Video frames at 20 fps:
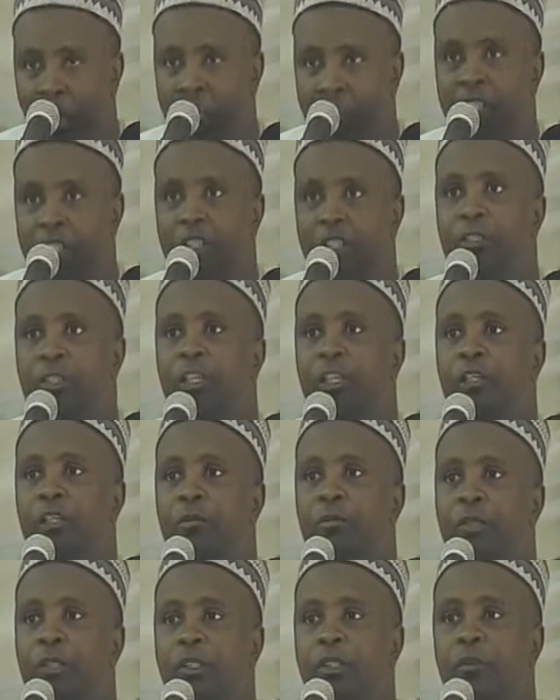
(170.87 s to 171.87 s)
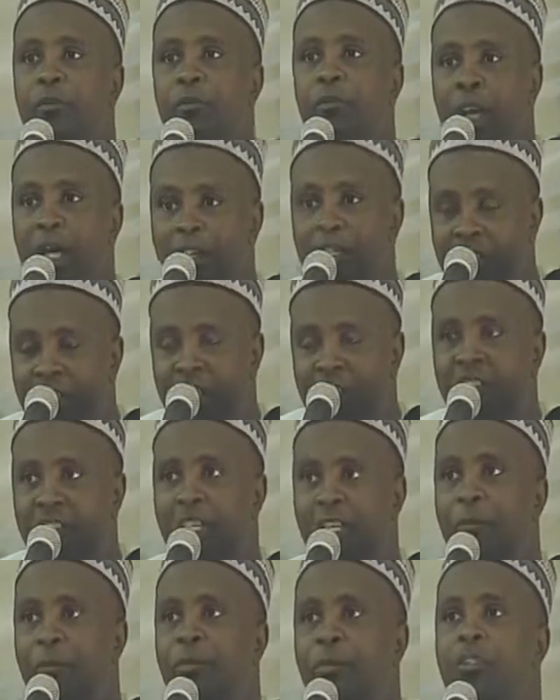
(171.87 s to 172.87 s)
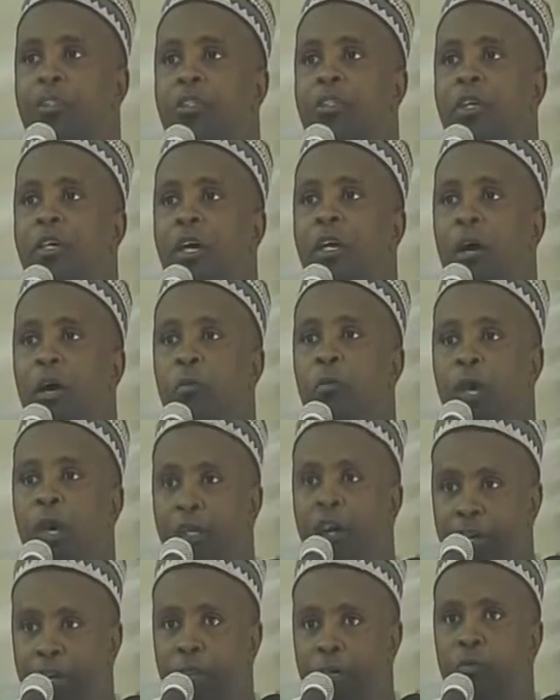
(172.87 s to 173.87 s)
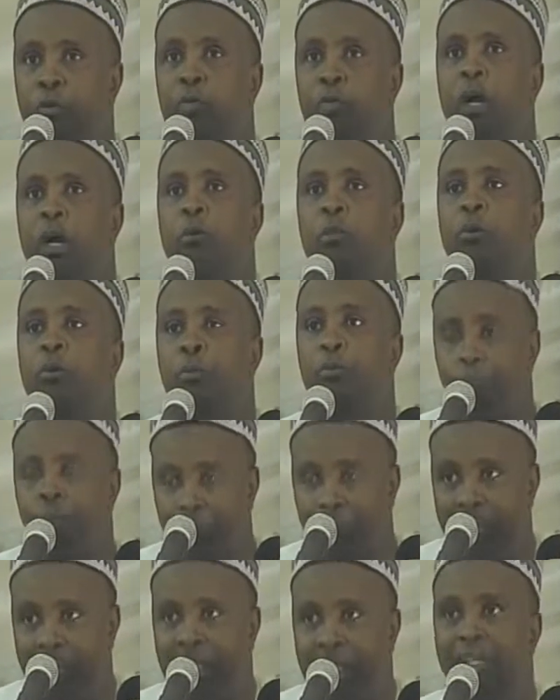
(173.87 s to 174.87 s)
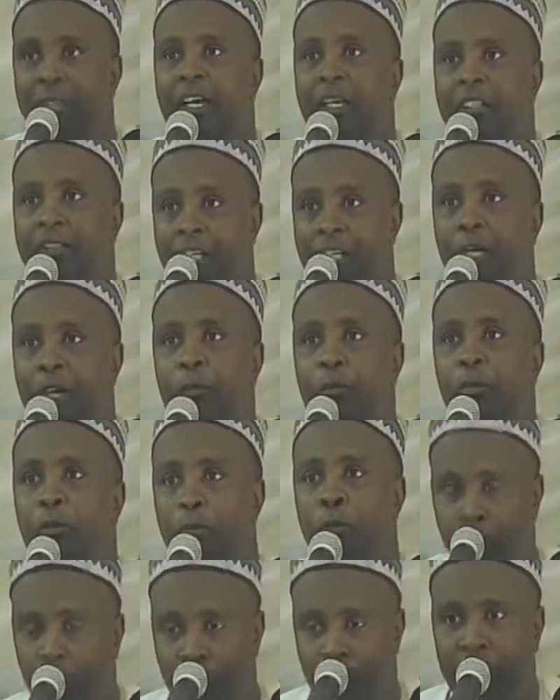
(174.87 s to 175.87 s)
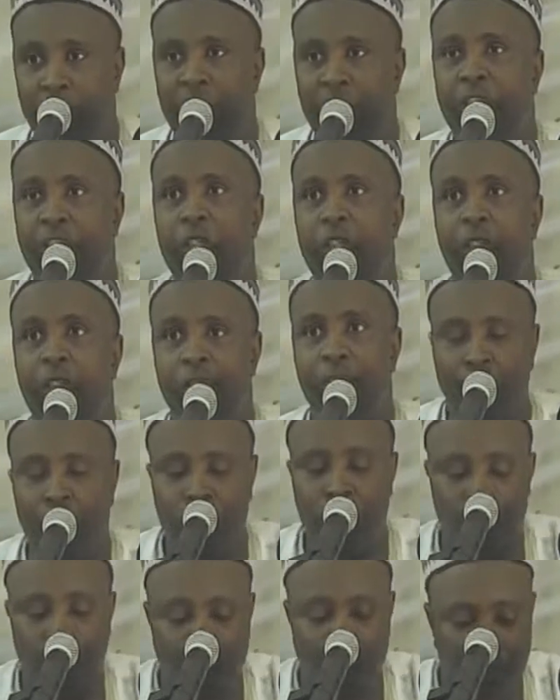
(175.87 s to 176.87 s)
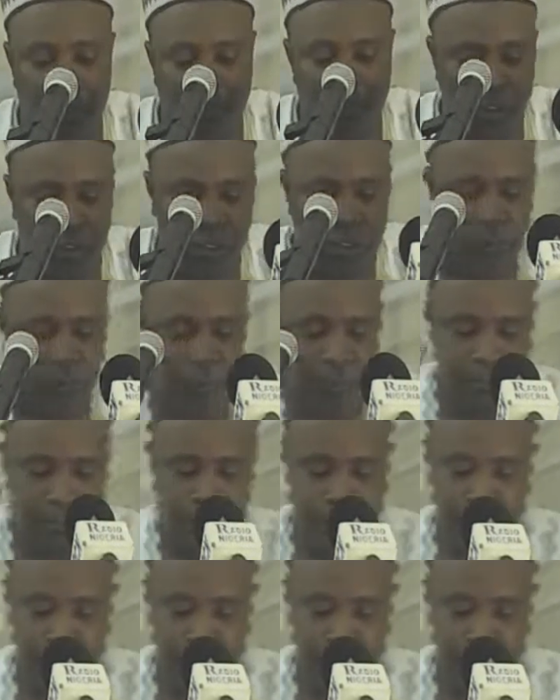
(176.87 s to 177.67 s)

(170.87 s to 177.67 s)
we are seeing delivery, we are seeing service, and we are grateful, and we pray that Nigeria progress. Thank you very much.